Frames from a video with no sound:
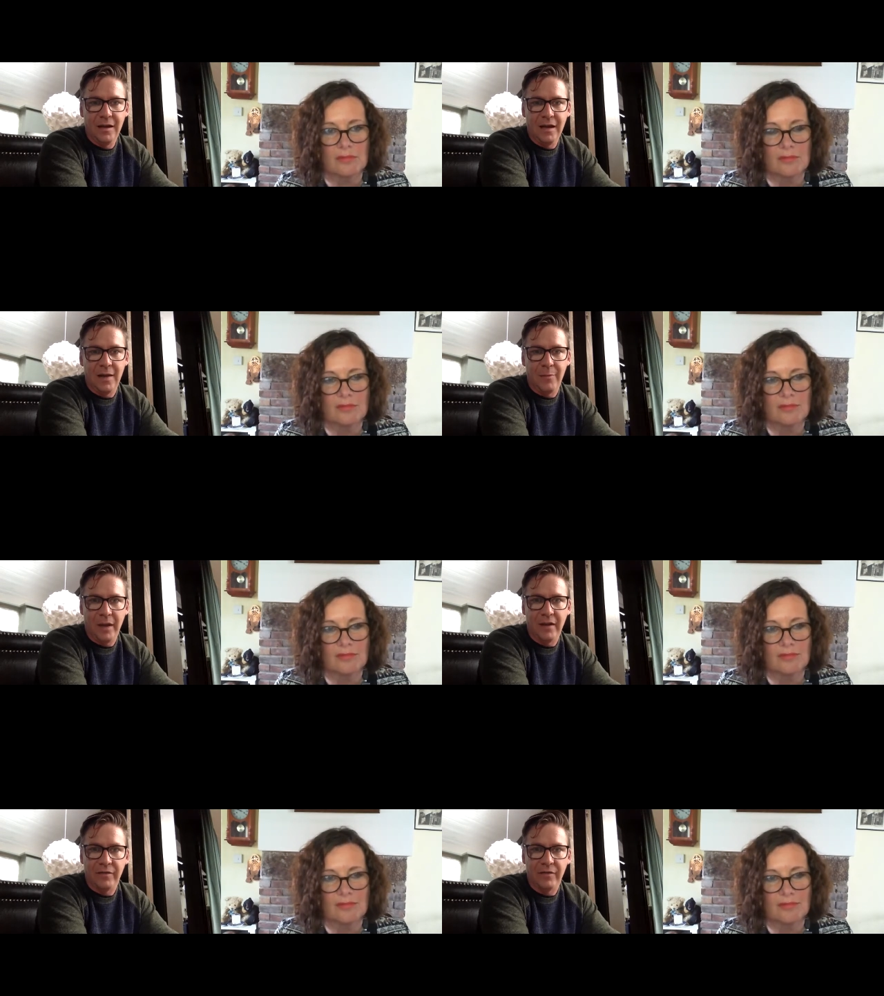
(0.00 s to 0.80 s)
Speaker 1: uh,
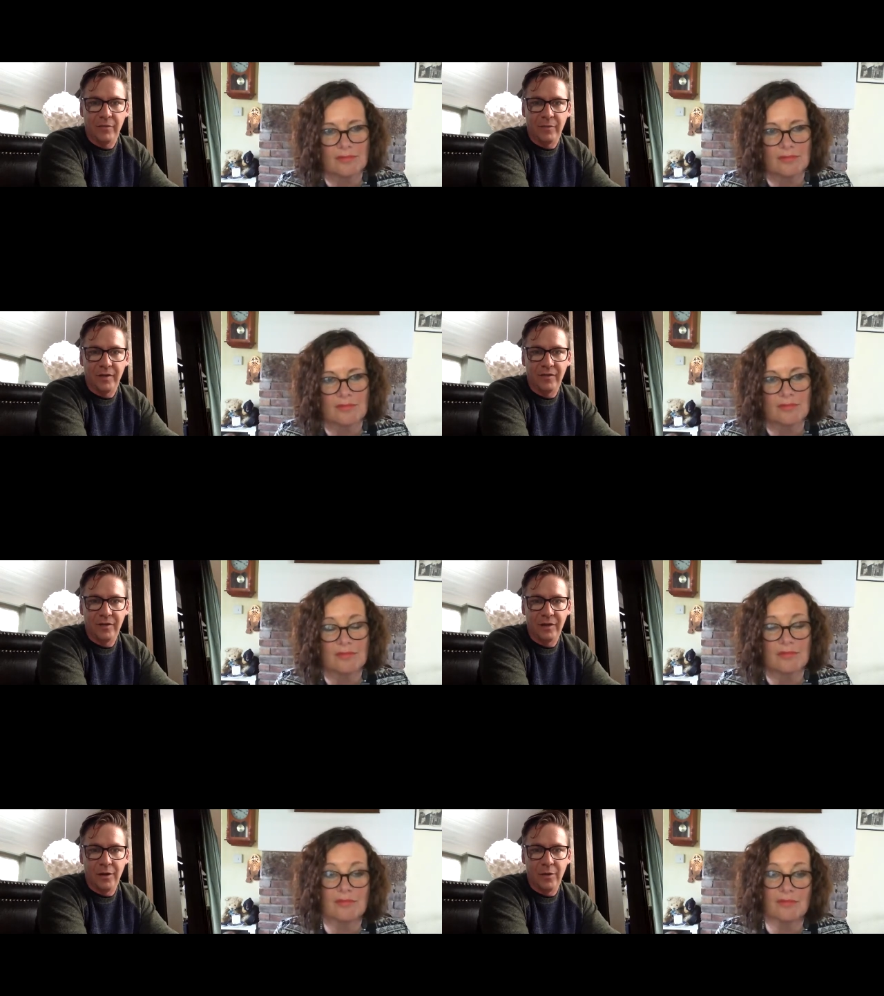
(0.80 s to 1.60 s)
benefit from this,
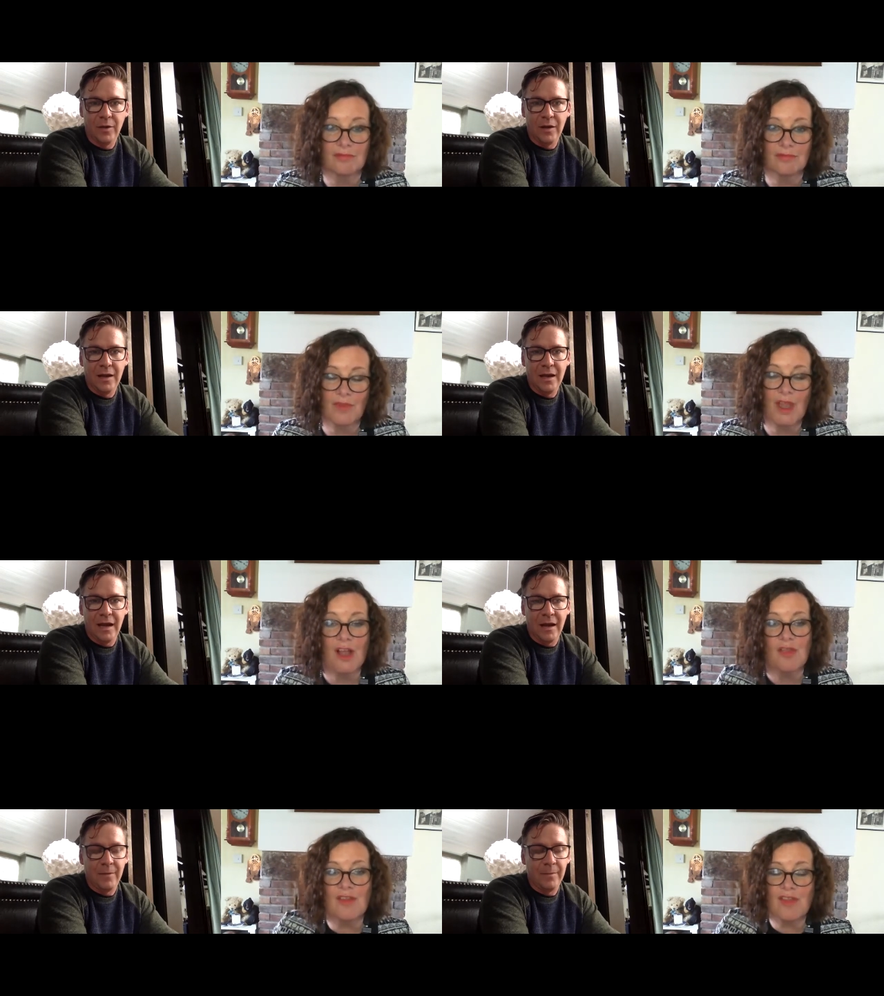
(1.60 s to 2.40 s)
you know.
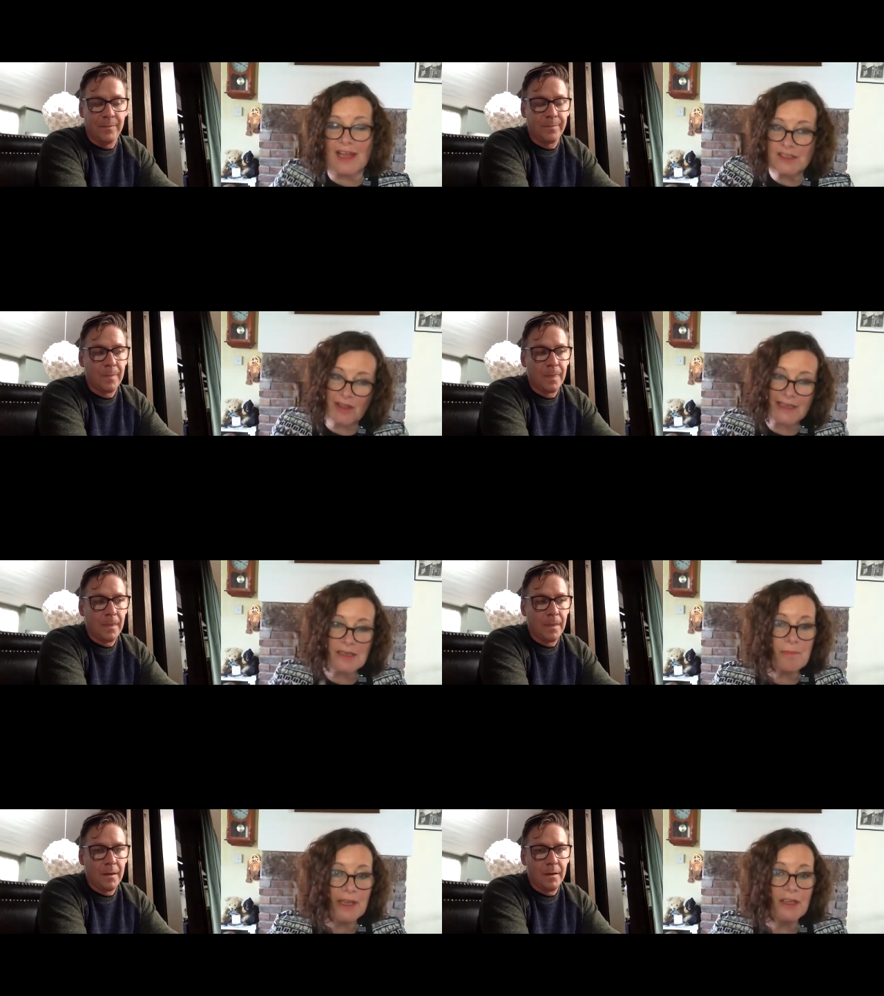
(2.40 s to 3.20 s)
Speaker 2: Um, that's that's a
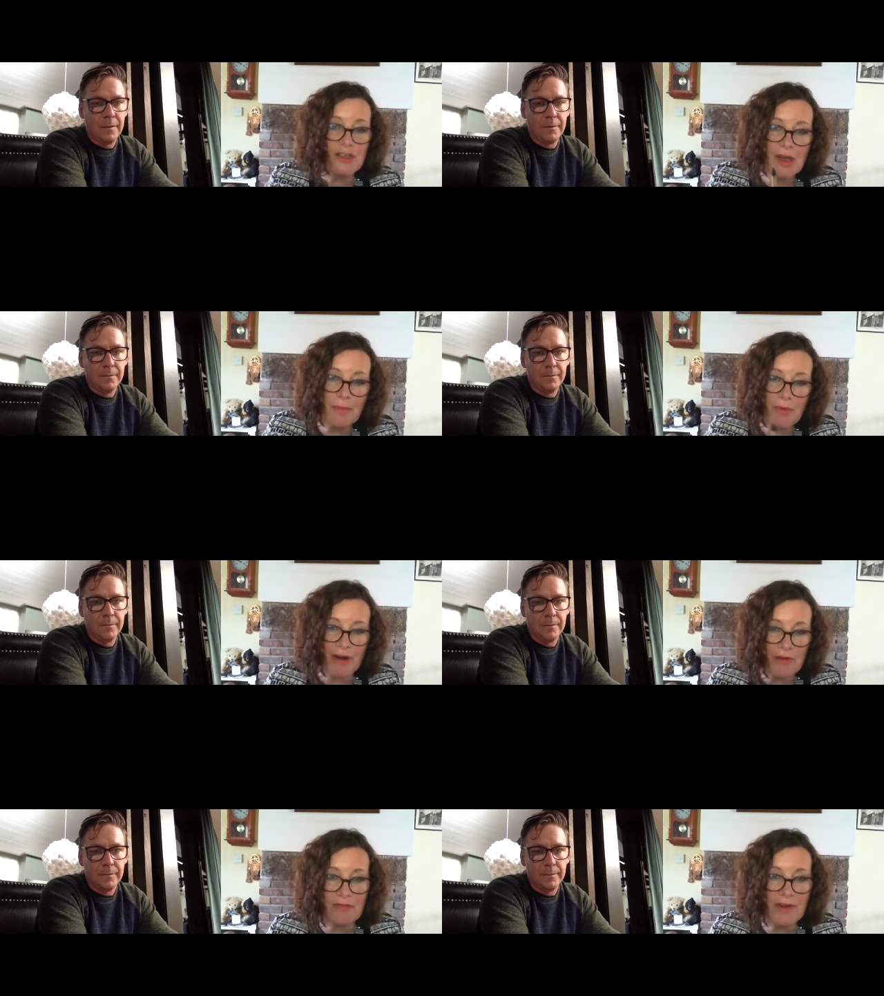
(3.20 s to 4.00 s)
big jump. When I,
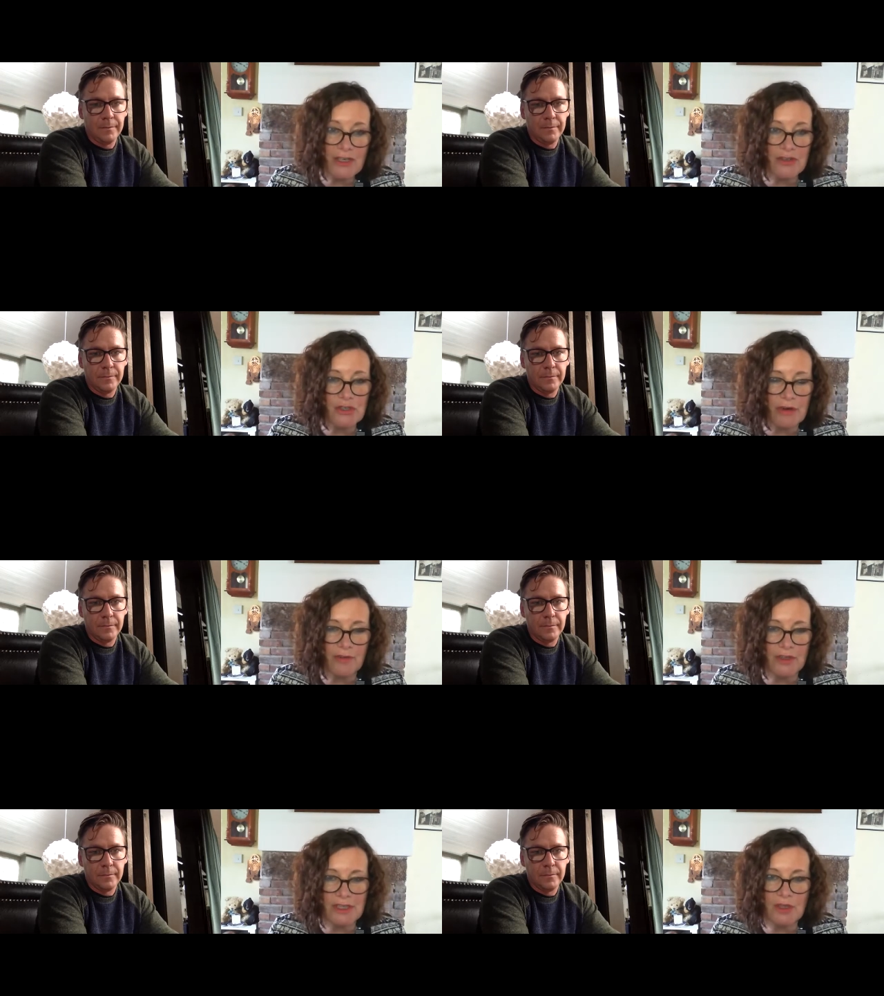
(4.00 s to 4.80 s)
when I read your story
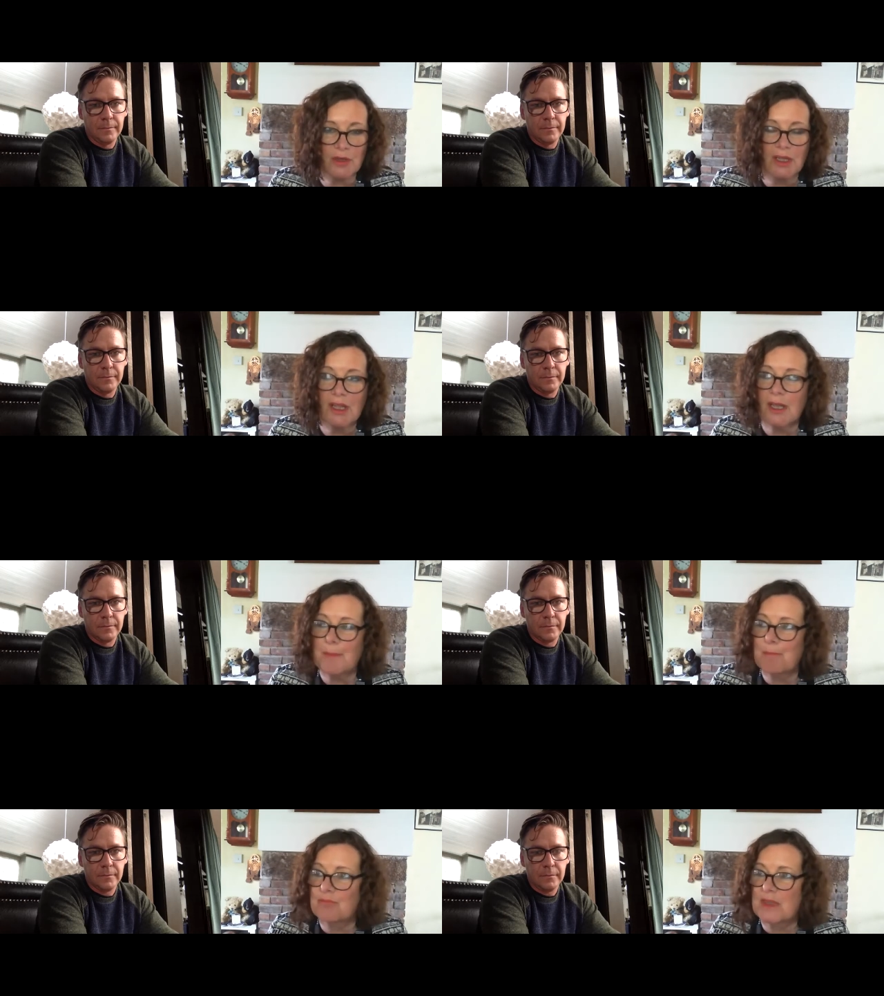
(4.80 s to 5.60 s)
first, I thought,
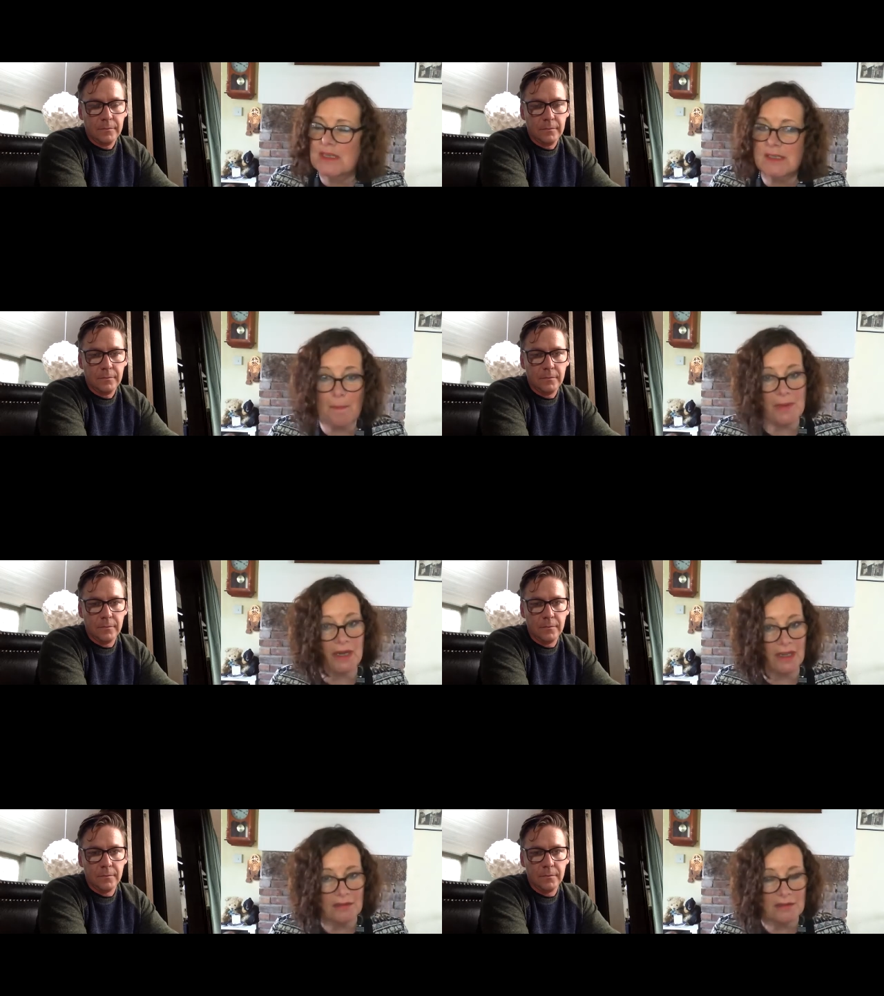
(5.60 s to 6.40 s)

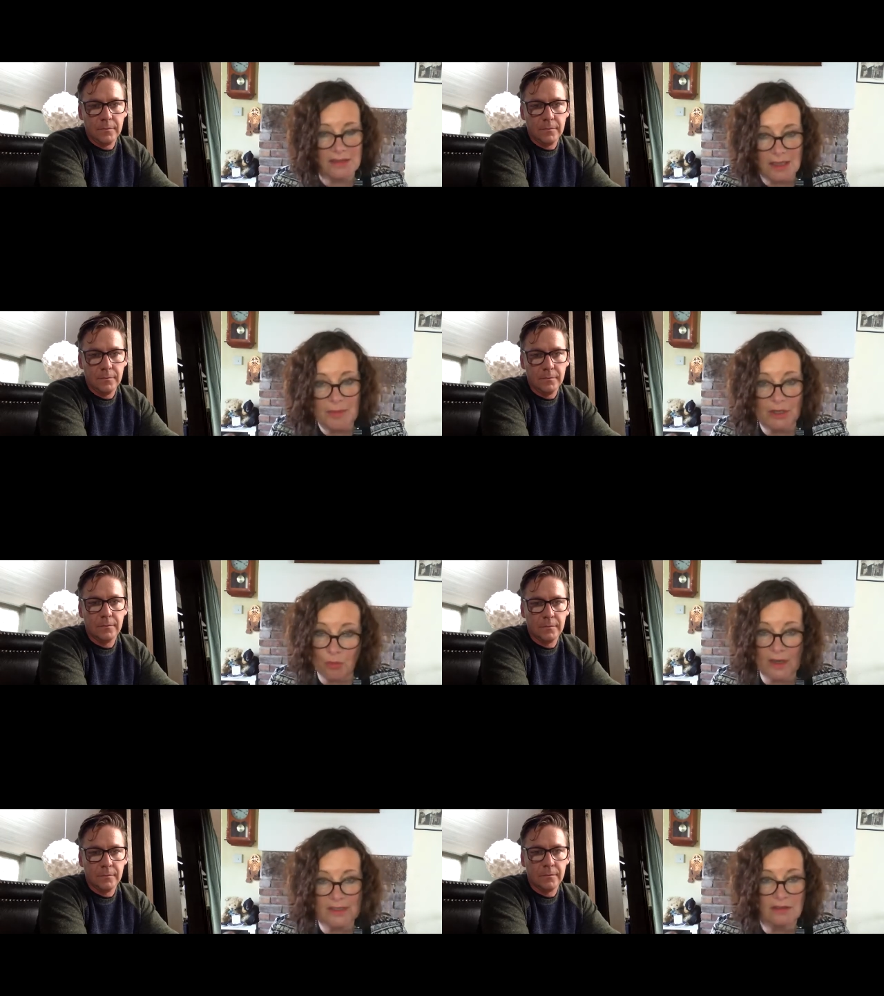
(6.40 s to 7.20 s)
somebody, somebody who
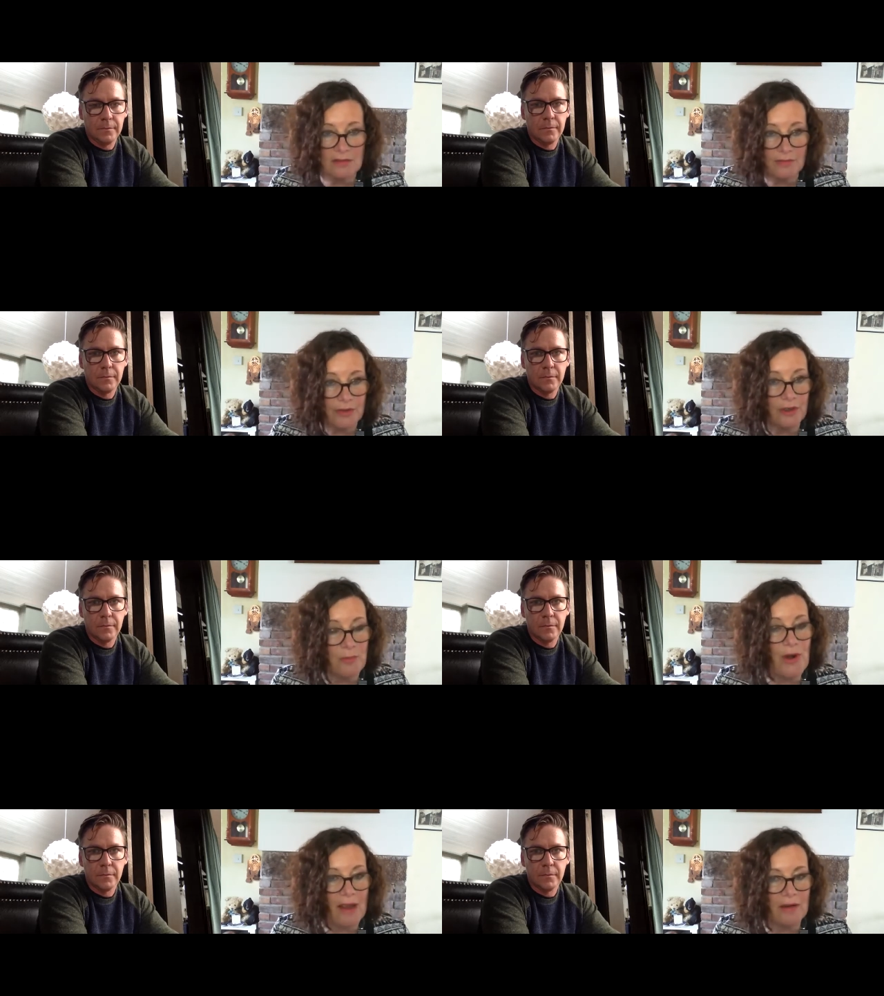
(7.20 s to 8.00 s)
wasn't Ferg
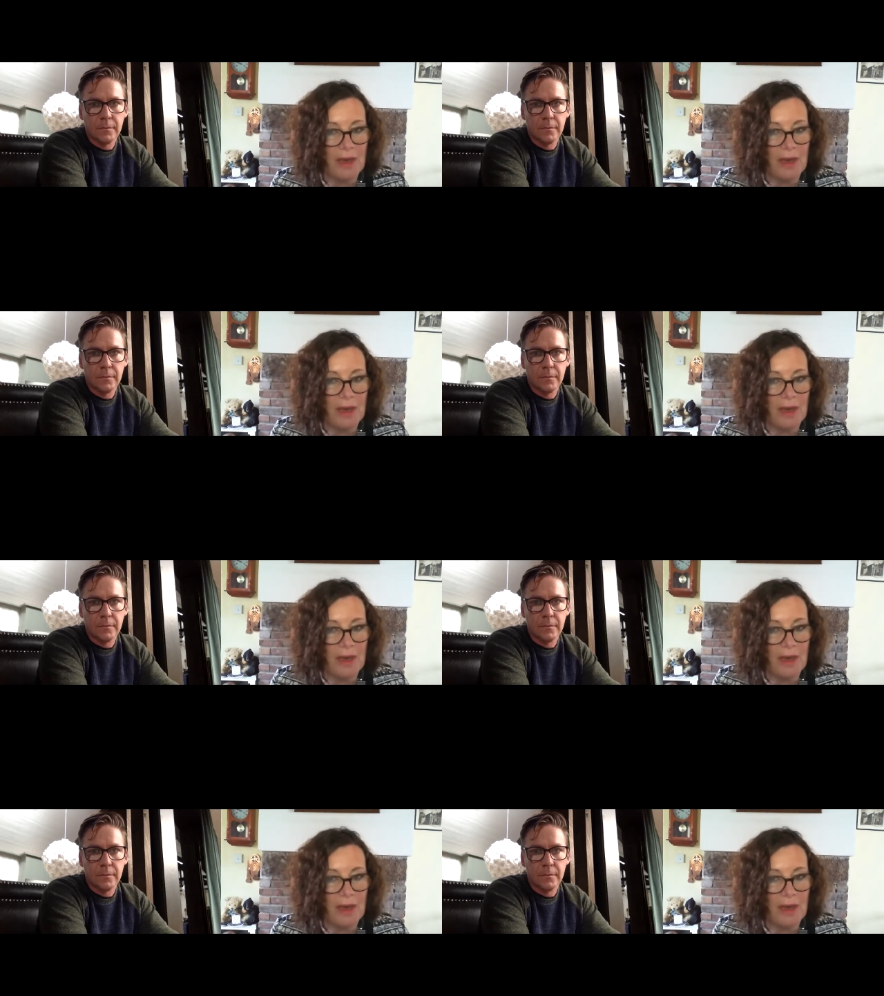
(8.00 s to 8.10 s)
Brown